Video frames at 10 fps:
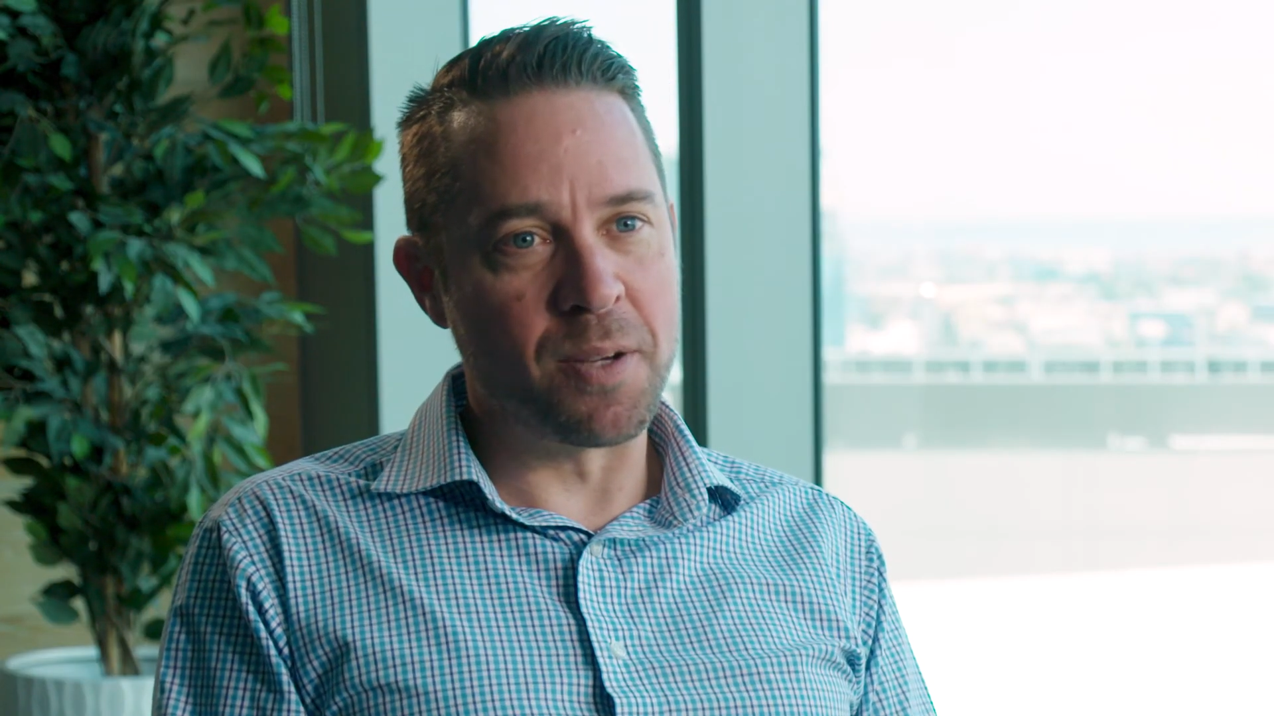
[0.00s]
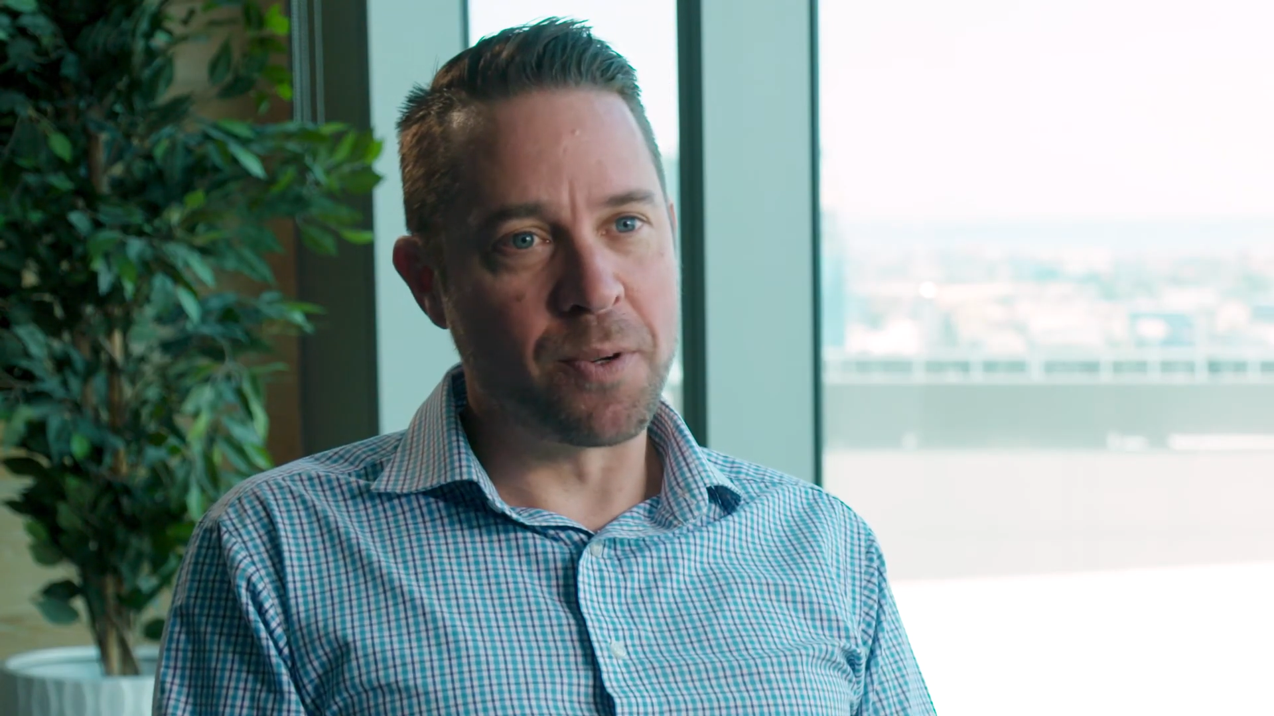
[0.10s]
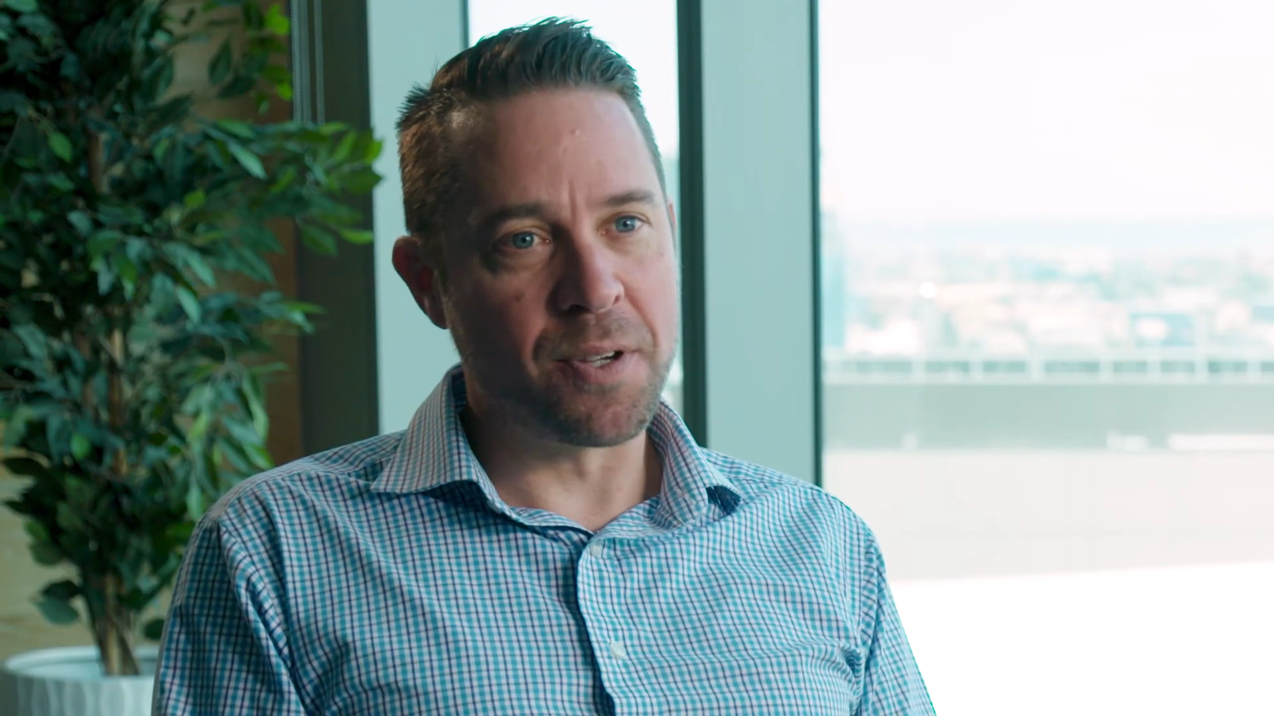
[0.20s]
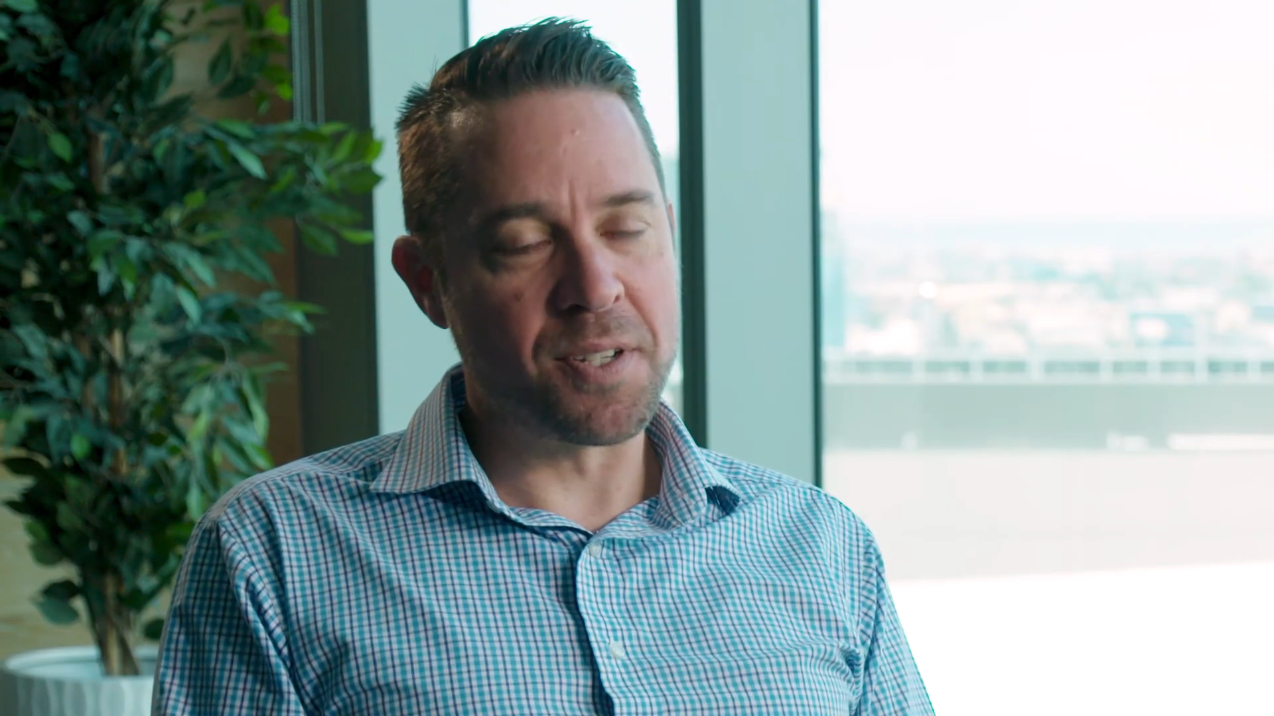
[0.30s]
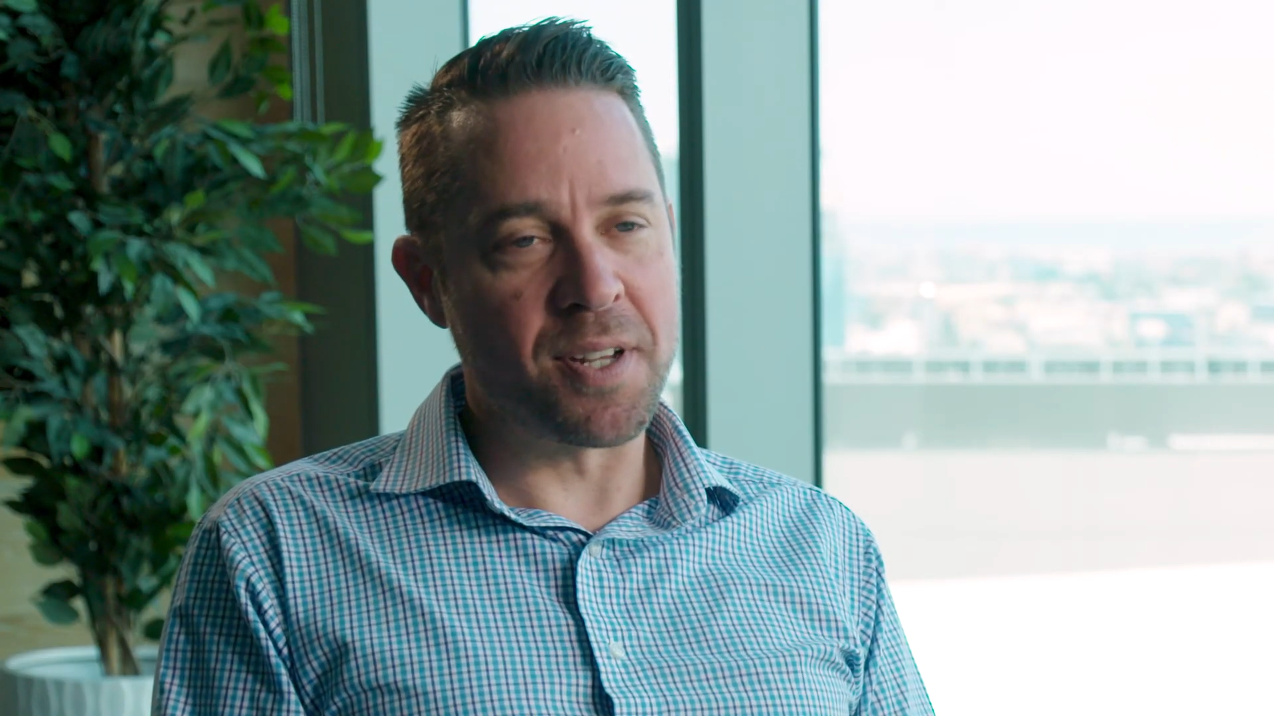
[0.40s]

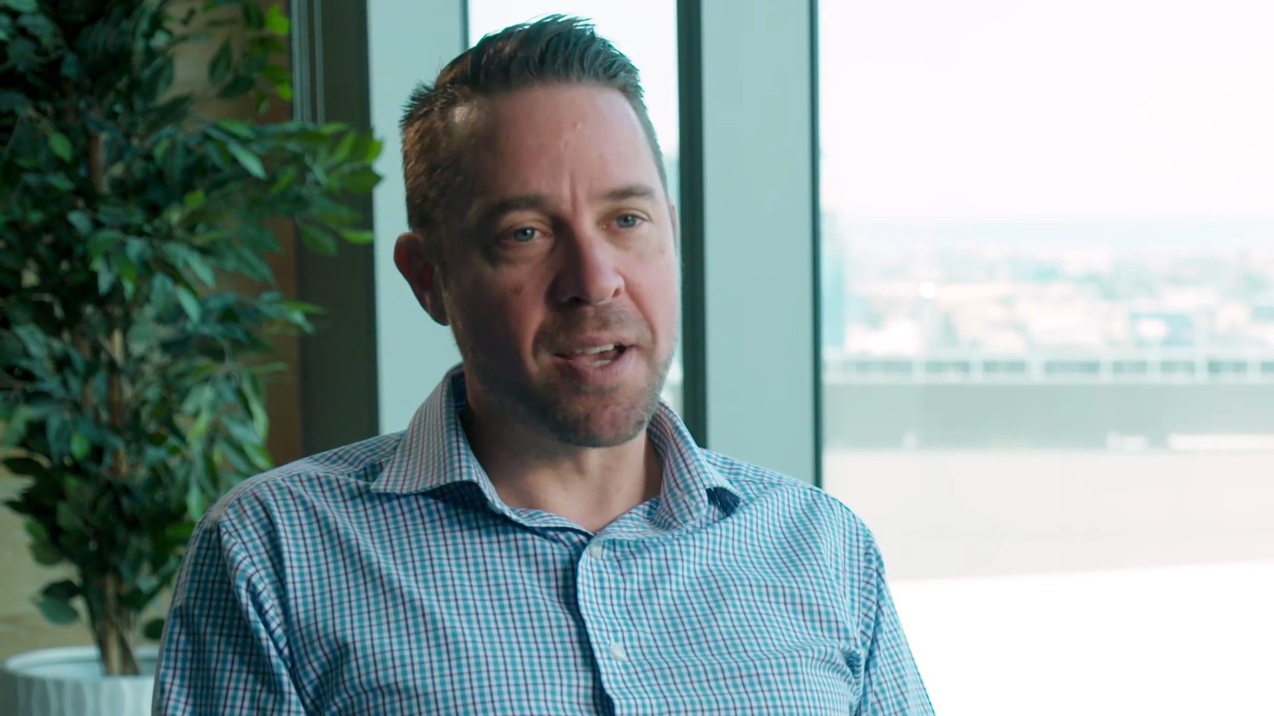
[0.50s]
networks